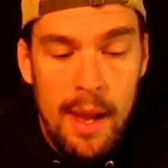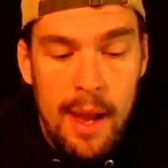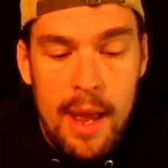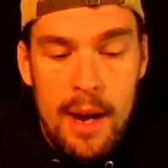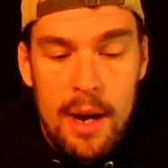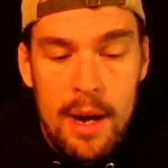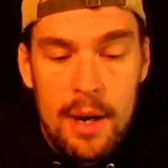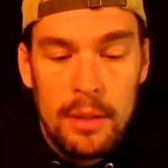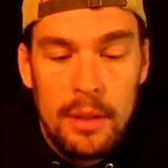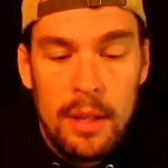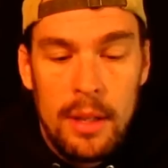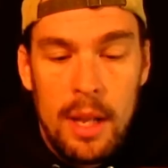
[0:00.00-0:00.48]

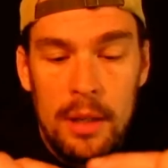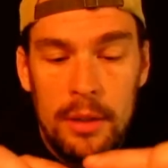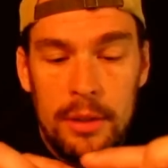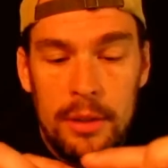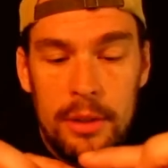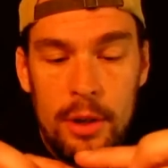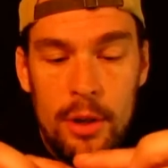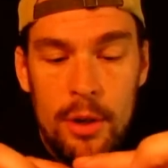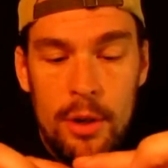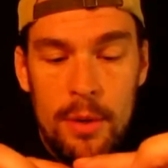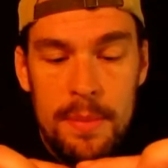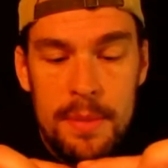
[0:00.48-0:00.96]
And they're little
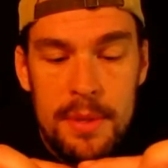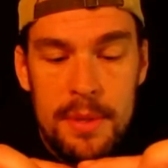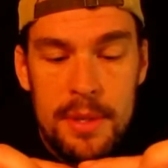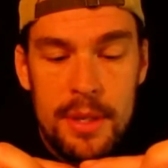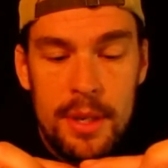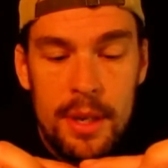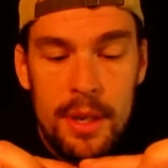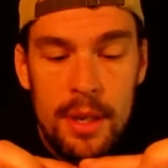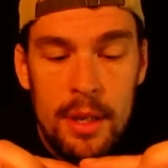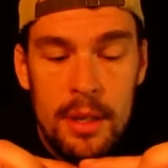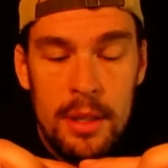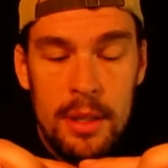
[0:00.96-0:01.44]

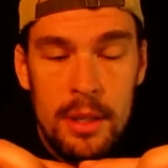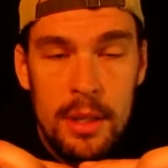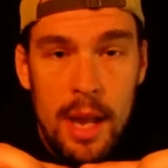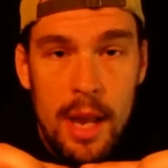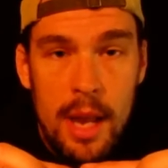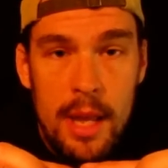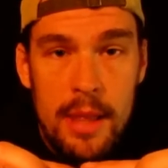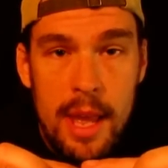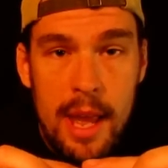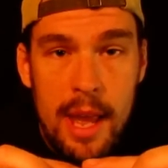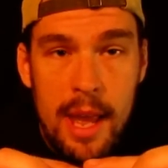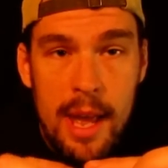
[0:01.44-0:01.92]
tubes,
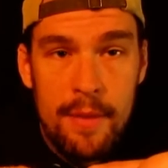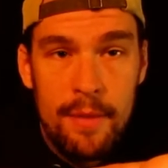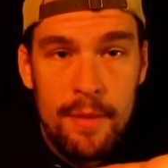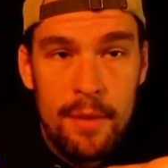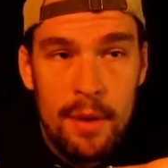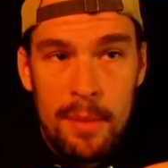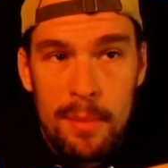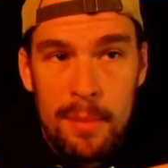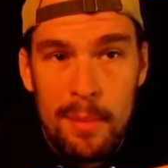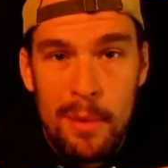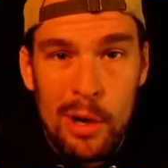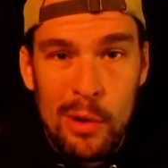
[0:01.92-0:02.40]
and they have
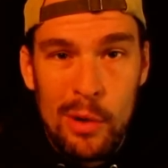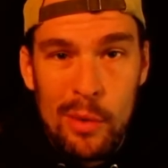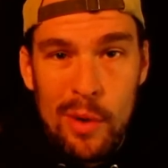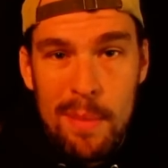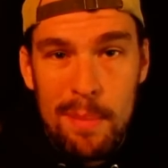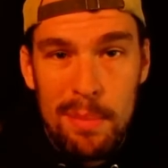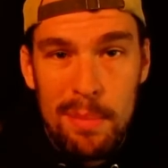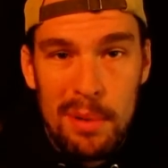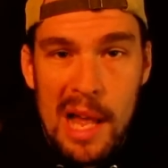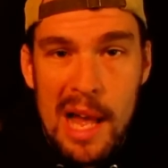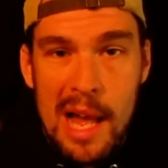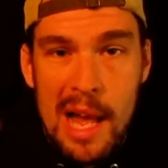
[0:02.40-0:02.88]
a
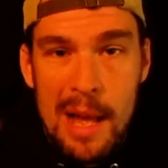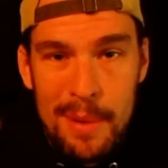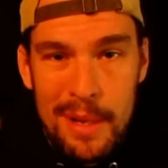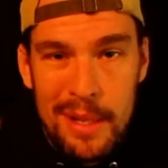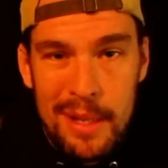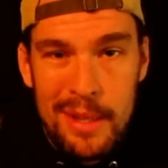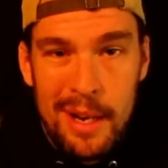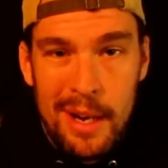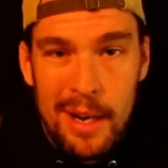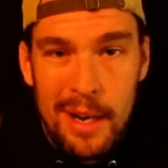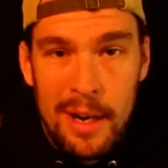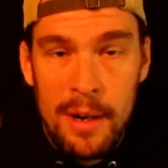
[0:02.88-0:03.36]
mercury blob
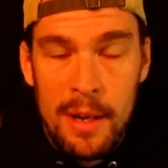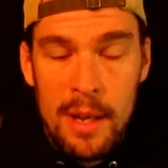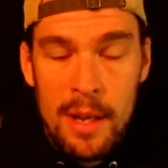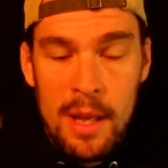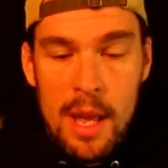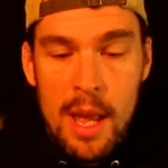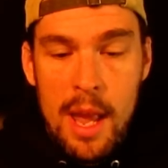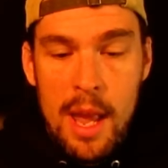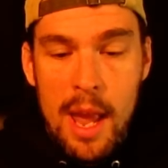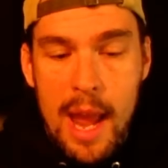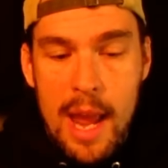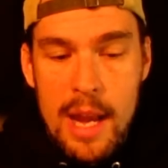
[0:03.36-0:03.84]
in there
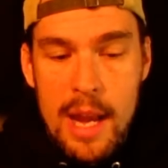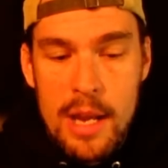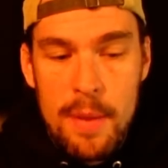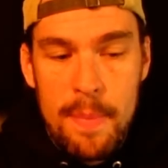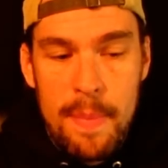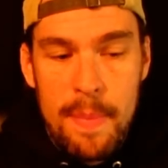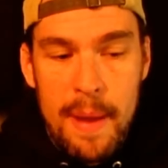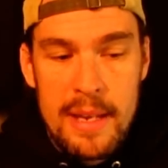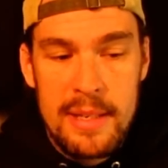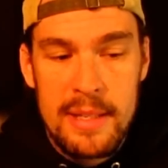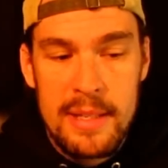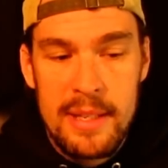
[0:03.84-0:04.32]
and
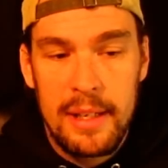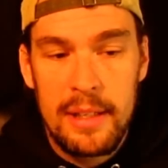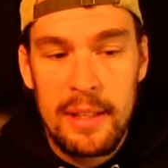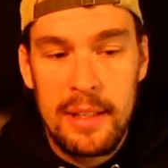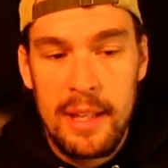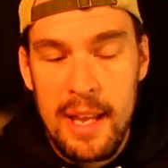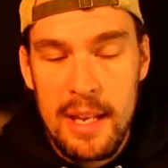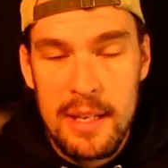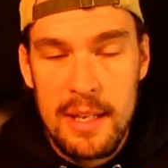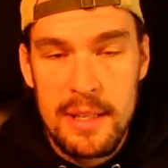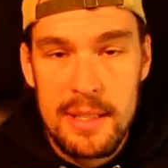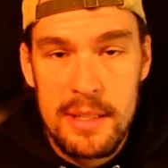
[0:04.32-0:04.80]
you
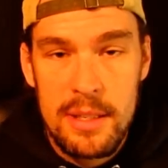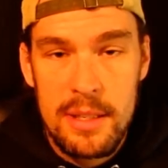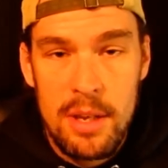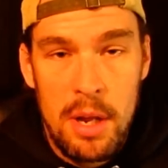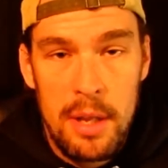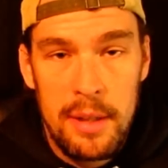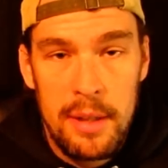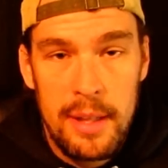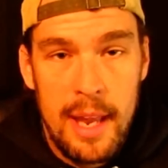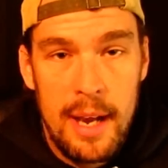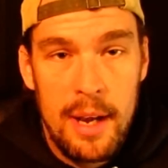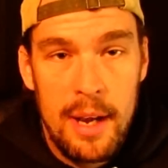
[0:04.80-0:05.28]
basically
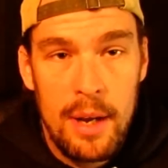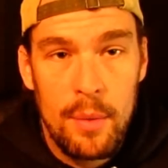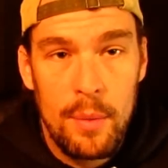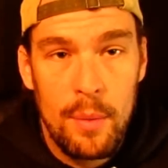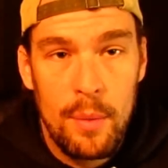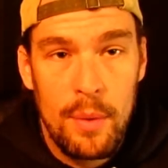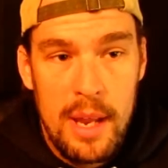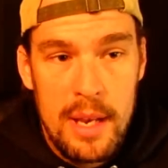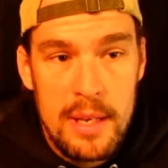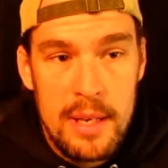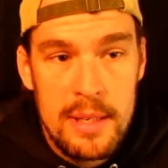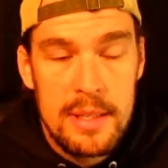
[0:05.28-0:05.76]
install that
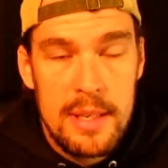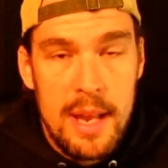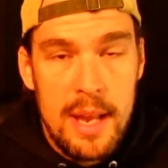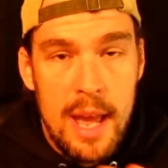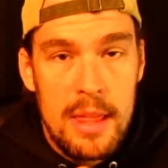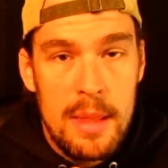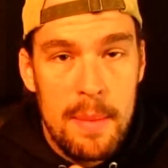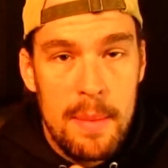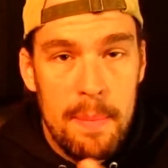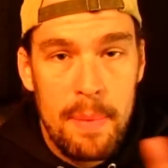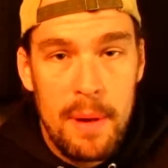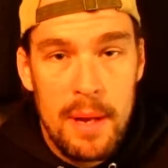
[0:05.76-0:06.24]

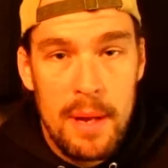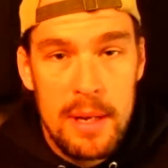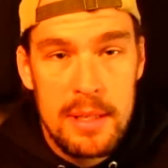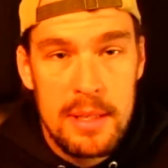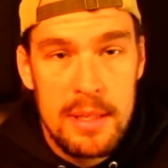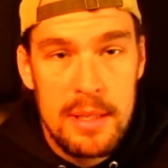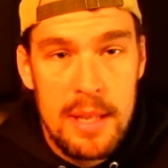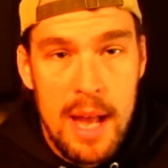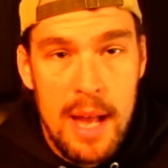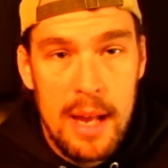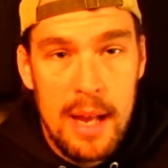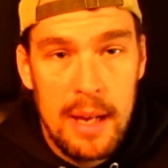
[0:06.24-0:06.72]
inside the
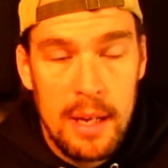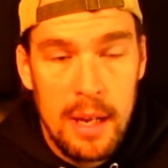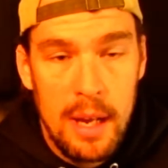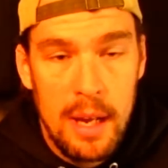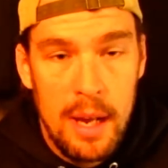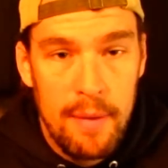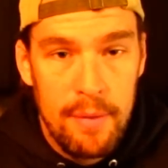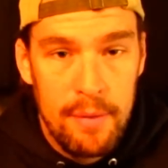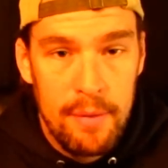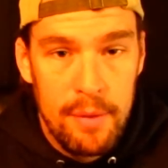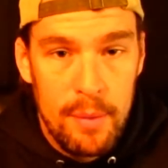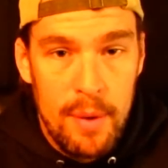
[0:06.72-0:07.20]
buttstock
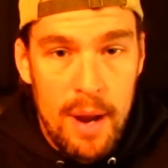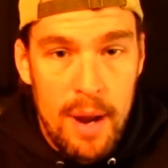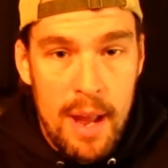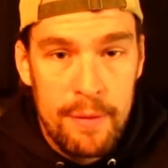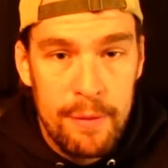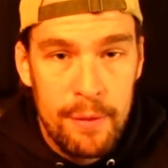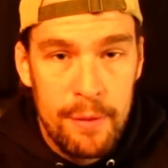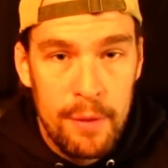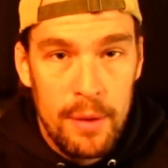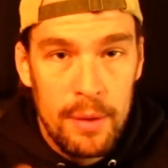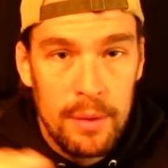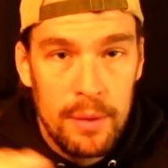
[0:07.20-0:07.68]
of the
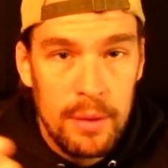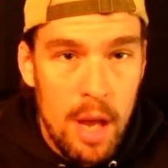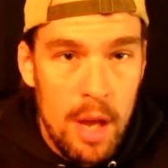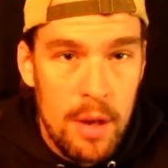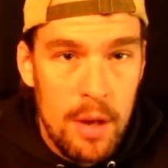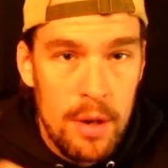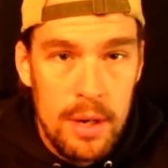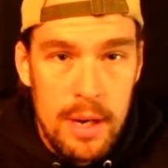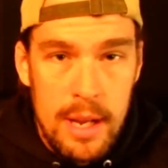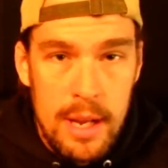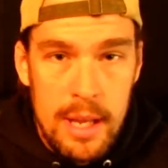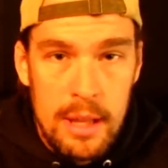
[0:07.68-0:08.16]
rifle,
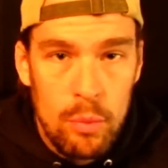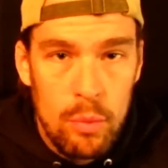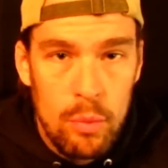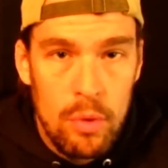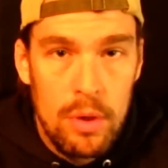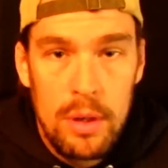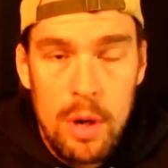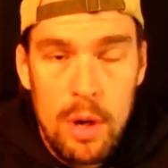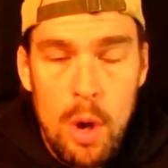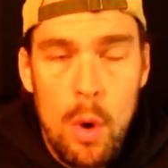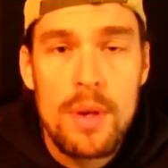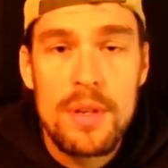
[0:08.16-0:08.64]
underneath
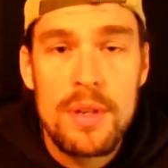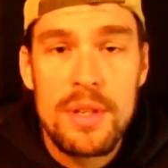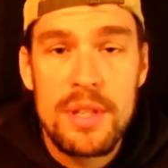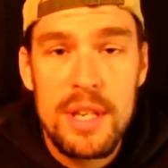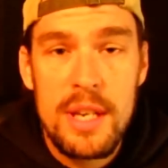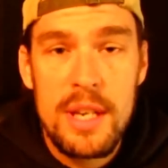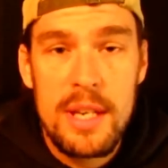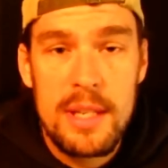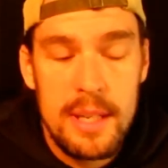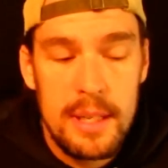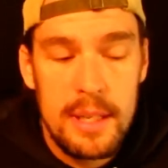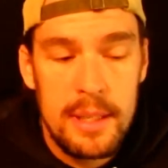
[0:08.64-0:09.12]
where no one
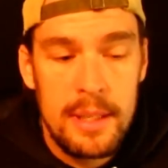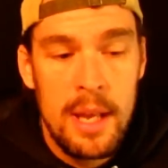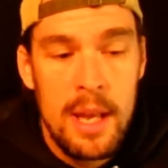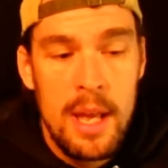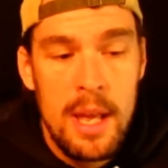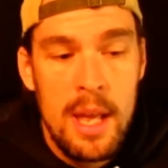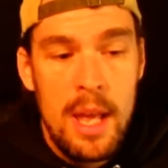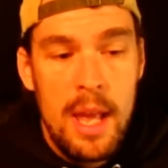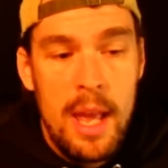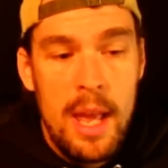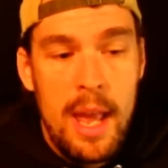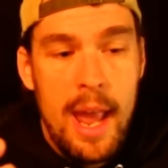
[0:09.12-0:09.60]
sees it,
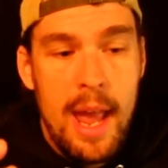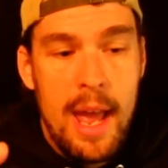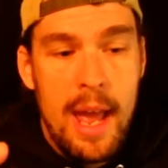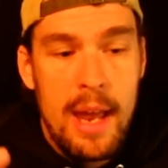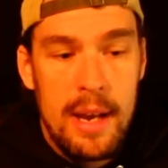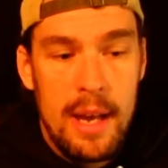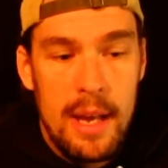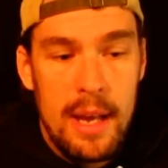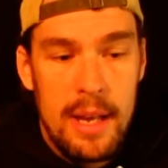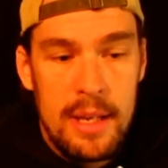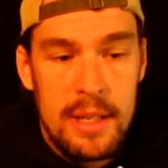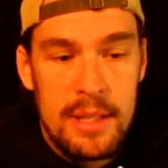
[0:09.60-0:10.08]

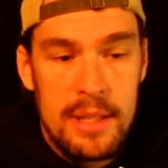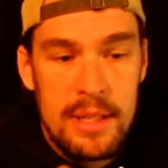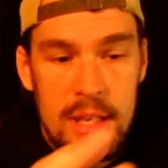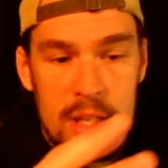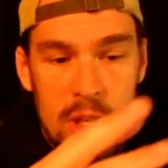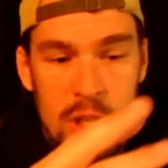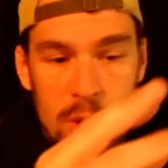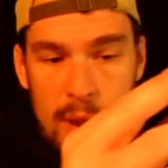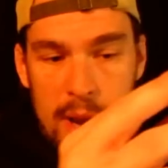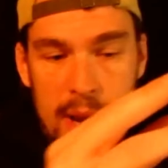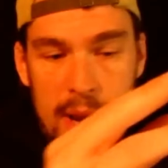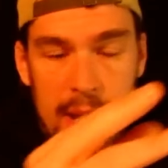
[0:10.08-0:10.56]
and uh, you
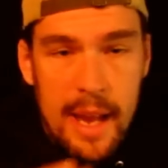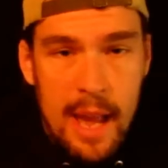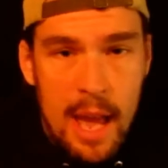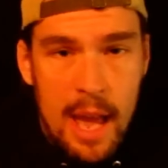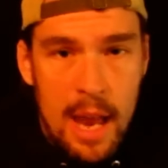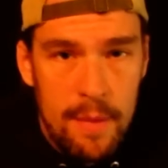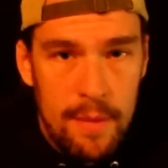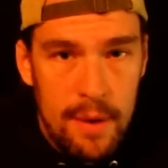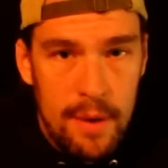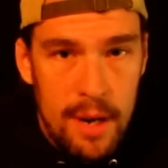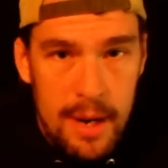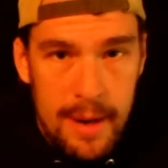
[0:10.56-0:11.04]
situate it
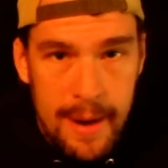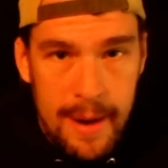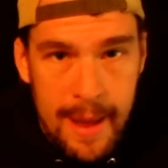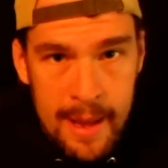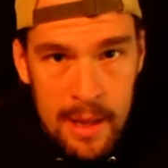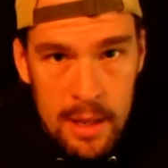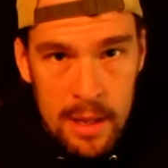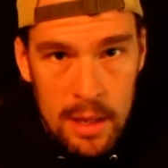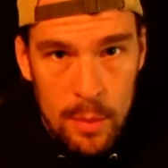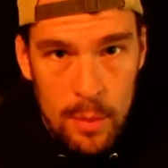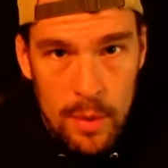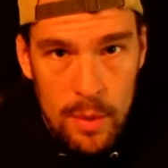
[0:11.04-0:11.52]
kind of at an
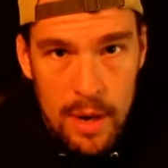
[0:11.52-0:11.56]
angle.